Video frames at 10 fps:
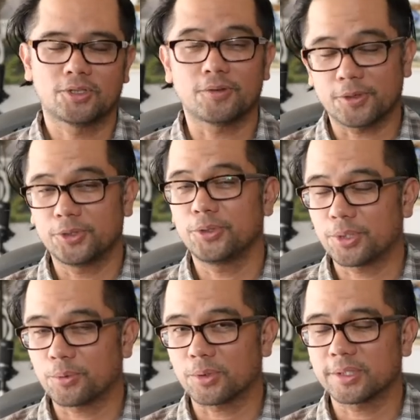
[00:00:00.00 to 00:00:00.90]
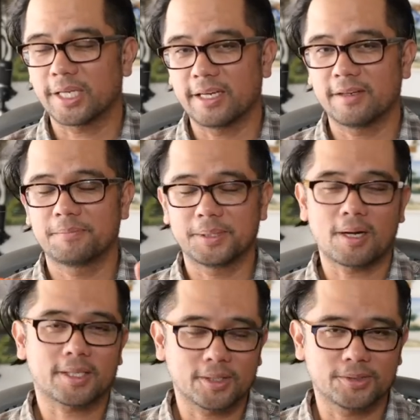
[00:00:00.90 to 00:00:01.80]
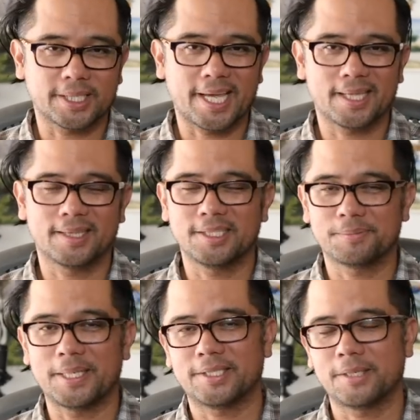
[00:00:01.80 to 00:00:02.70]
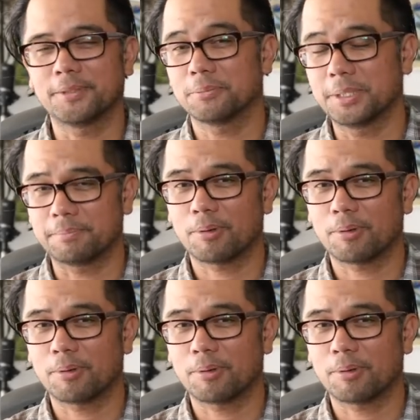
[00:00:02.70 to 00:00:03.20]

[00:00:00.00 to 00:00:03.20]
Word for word: So if you're new to the world of binoculars, again, these may seem a little bit